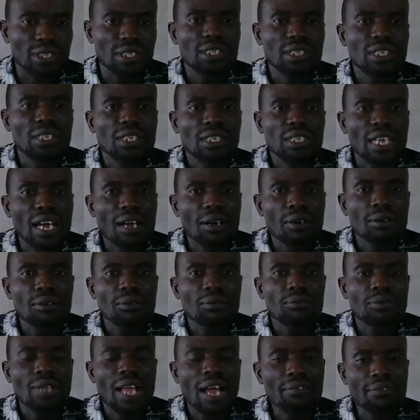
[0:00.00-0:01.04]
Now, you
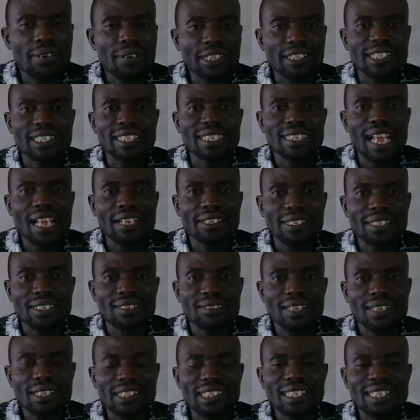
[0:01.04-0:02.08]
have resistance.
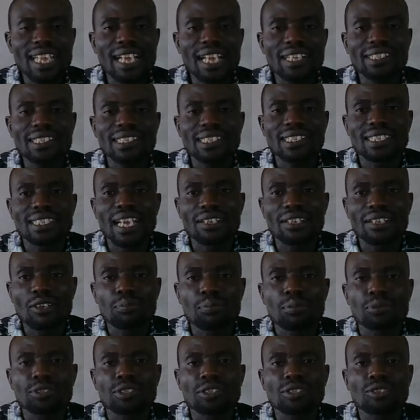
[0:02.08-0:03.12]
Resistance is an
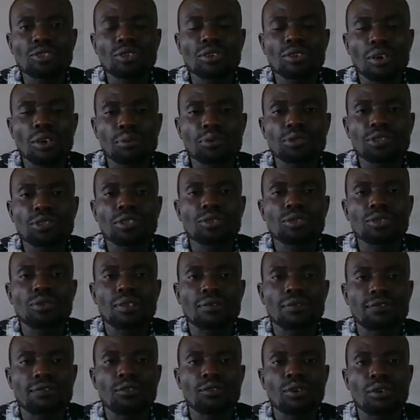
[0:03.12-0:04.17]
opposition to the
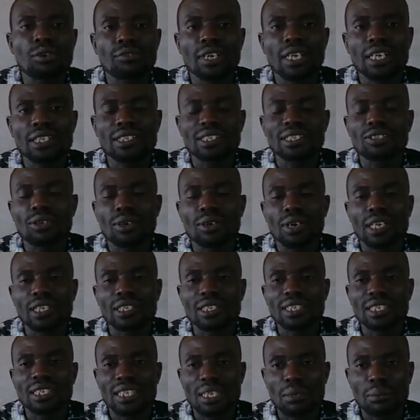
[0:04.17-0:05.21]
flow of electric current in
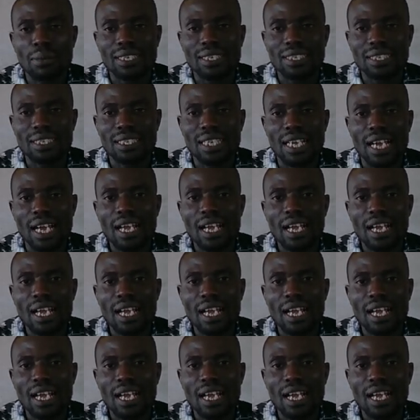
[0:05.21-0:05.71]
a material.